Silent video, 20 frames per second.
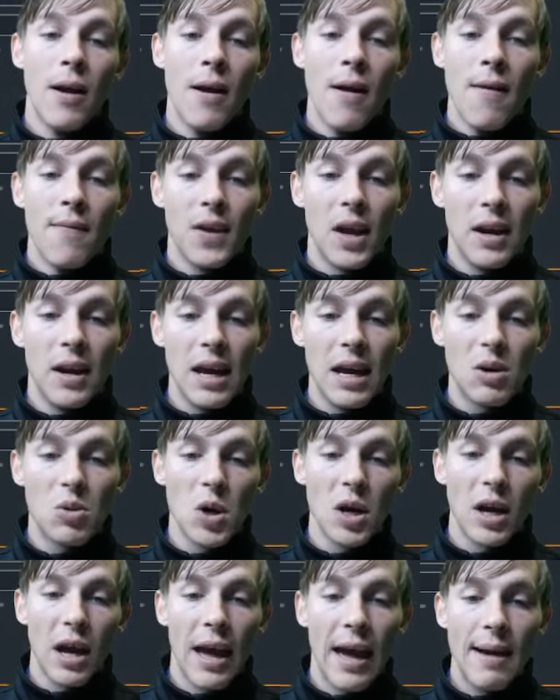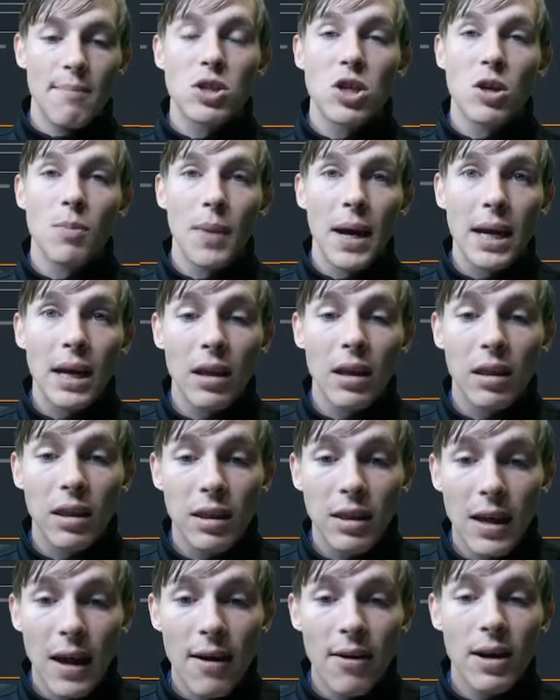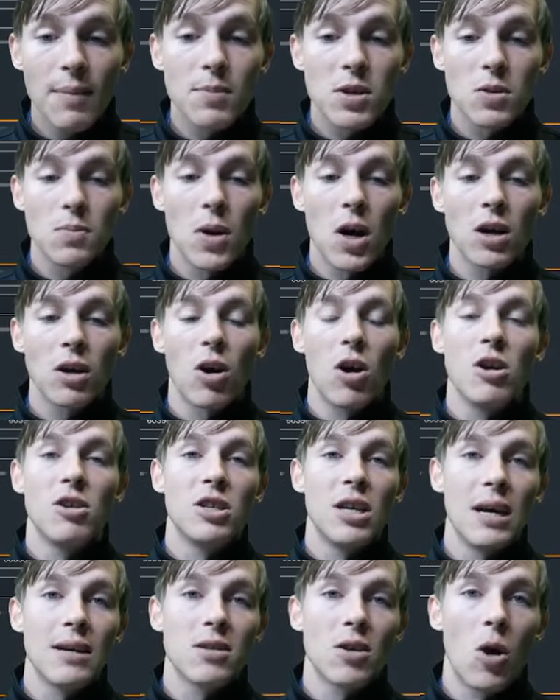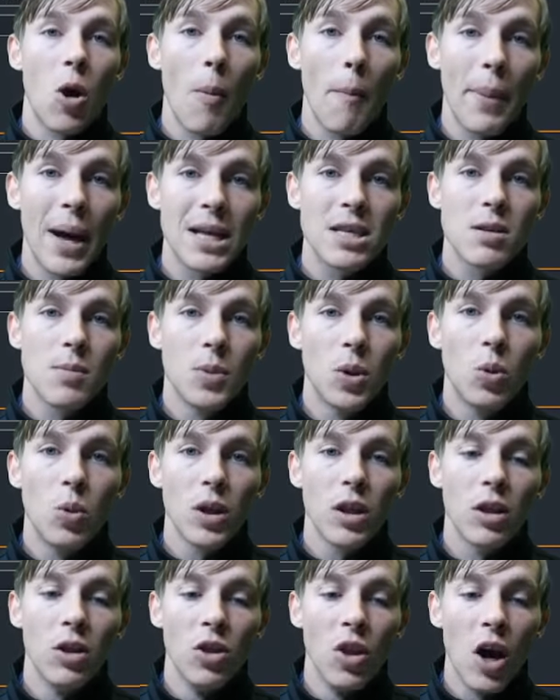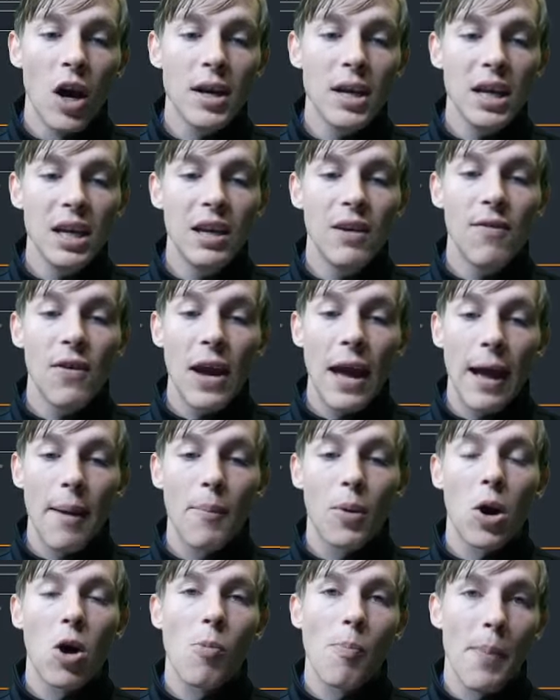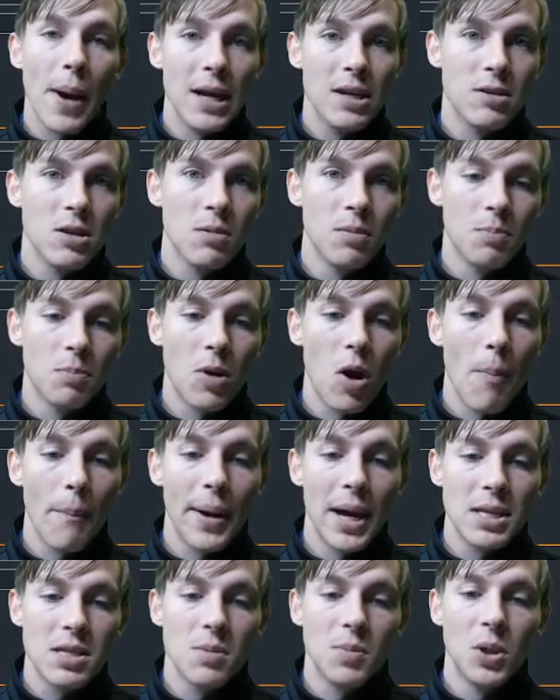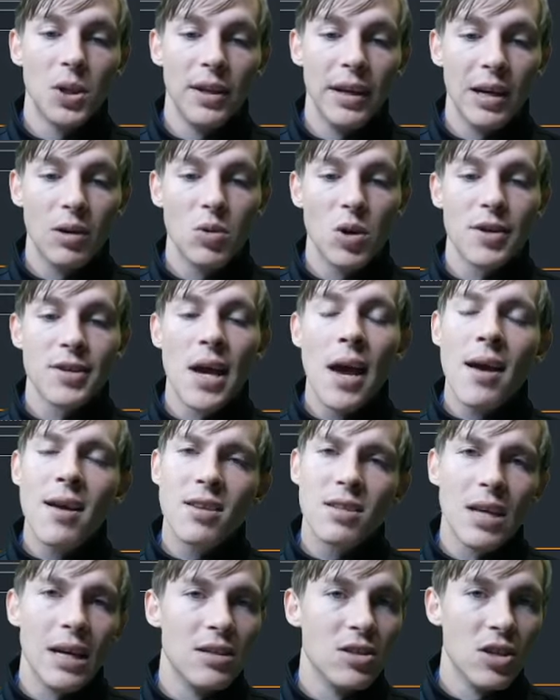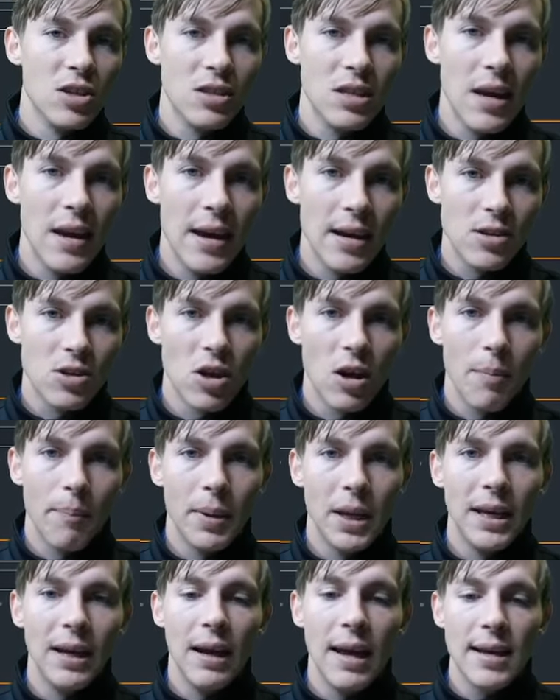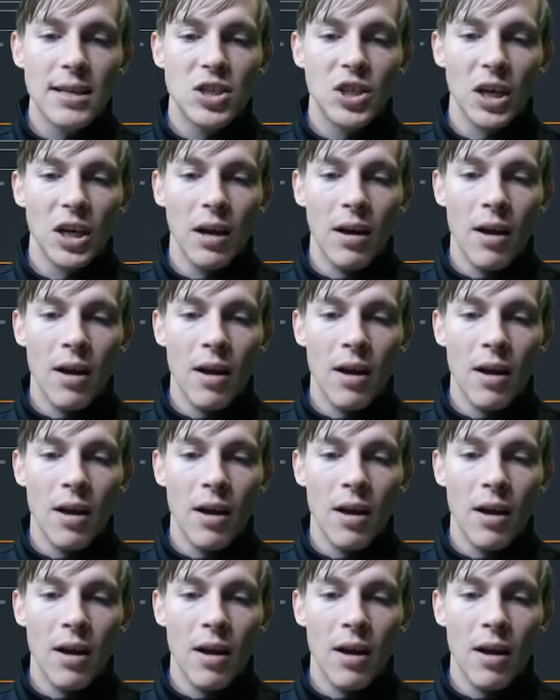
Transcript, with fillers: The network aims to make Ethereum smart contracts compatible with non EVM compat- compatible networks such as the XRP ledger.